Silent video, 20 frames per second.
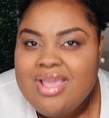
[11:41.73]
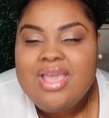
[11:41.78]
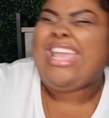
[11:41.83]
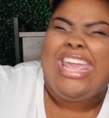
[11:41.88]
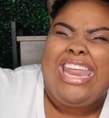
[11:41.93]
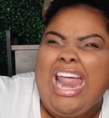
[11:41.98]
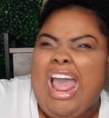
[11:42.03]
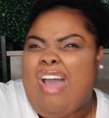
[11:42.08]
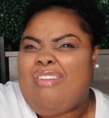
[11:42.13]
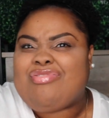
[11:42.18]

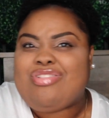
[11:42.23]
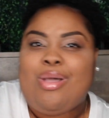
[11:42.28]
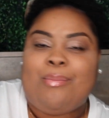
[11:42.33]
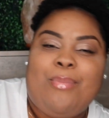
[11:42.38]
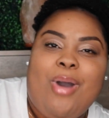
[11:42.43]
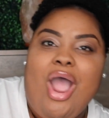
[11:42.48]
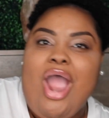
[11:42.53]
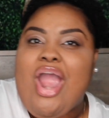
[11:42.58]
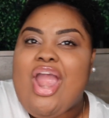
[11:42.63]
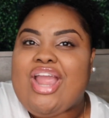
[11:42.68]
Get off the
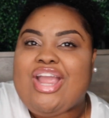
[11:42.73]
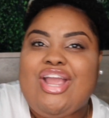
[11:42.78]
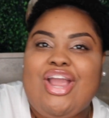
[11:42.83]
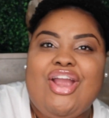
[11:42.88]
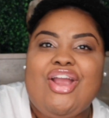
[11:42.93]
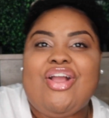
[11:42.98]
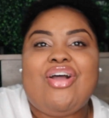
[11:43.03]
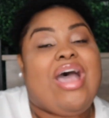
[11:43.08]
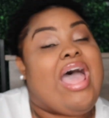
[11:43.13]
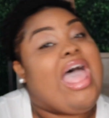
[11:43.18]
bar,
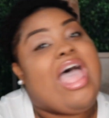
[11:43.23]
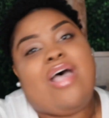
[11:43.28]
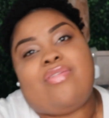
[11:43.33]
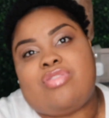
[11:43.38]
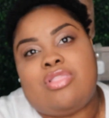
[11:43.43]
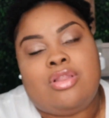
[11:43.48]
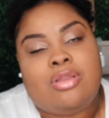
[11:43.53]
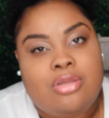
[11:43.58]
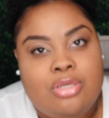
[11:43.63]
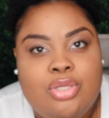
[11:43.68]
girl.
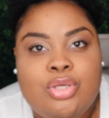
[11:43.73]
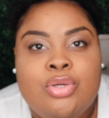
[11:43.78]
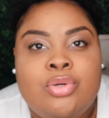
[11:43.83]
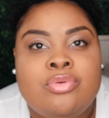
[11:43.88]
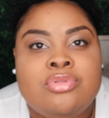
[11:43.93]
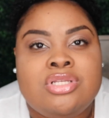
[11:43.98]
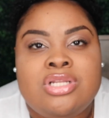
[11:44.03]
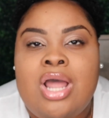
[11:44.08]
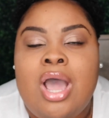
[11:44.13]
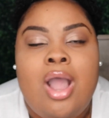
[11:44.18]
After the
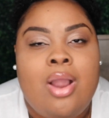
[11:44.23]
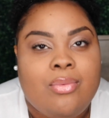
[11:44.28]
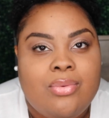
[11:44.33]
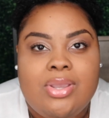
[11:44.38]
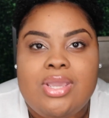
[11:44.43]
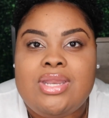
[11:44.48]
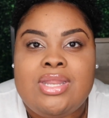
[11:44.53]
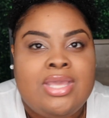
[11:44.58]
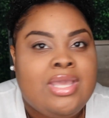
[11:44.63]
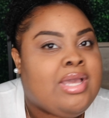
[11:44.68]
dude had
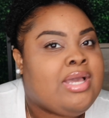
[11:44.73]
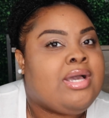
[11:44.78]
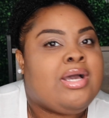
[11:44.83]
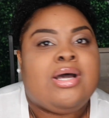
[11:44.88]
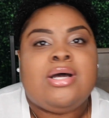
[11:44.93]
already